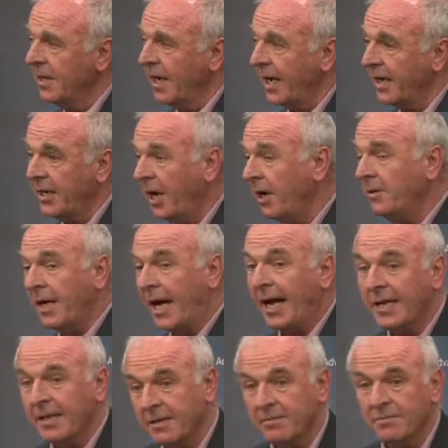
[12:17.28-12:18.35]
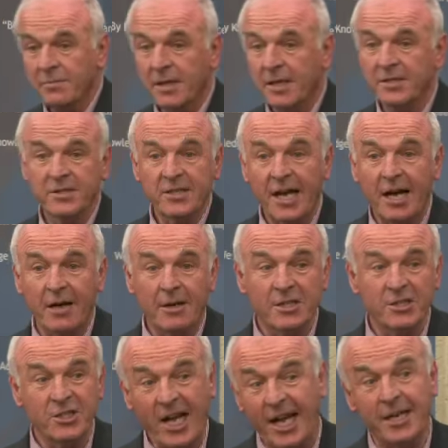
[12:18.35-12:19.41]
And Kodak is now a
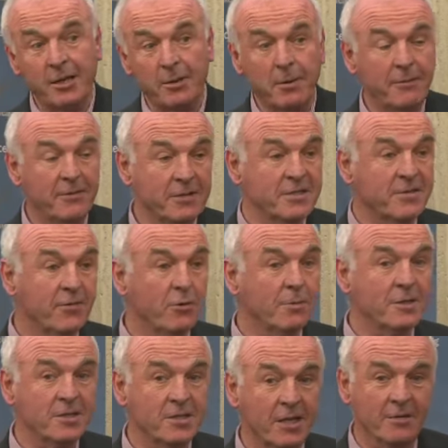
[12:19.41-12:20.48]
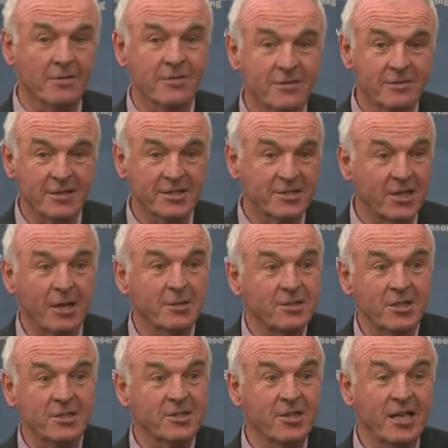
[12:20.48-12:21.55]
shadow of its former self. There's no
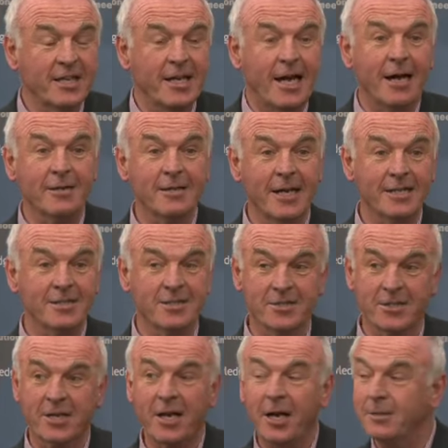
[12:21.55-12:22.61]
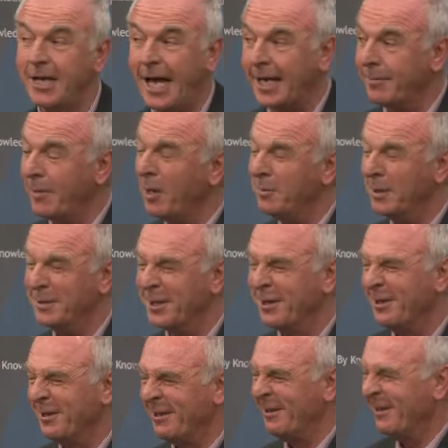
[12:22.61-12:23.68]
such thing nowadays as a Kodak moment.
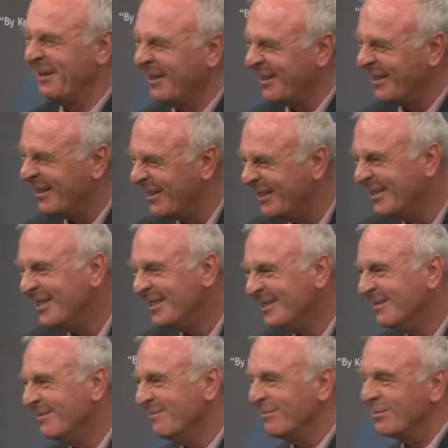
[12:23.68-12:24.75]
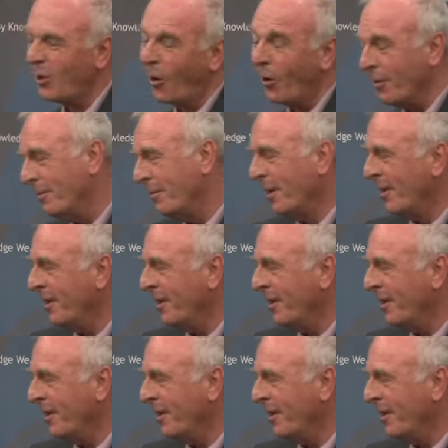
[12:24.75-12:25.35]
Gone.